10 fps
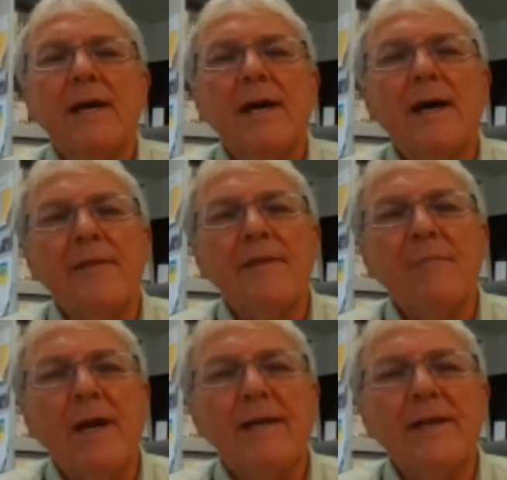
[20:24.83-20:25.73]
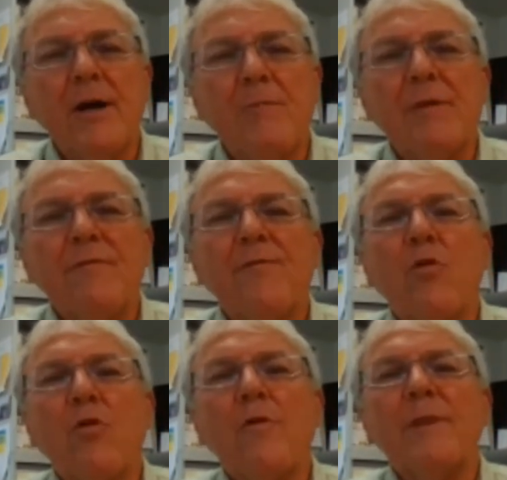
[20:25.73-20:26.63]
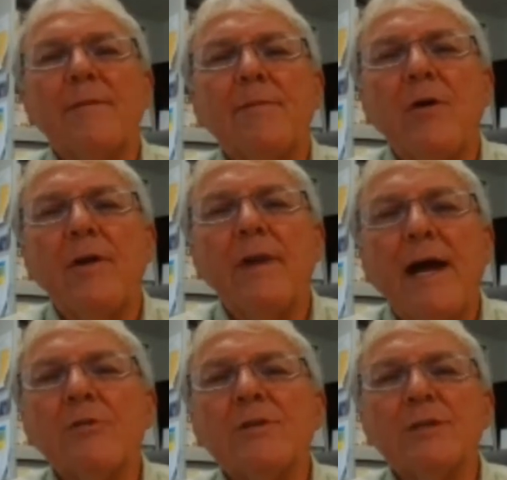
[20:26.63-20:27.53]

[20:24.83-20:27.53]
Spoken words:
that might help inform them on how